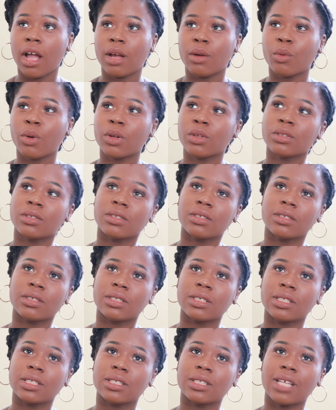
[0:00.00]
well,
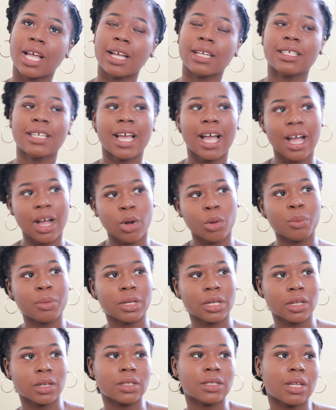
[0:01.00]

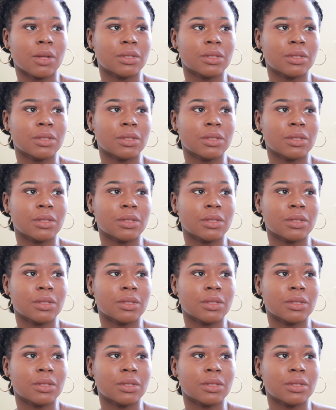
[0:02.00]
opinions,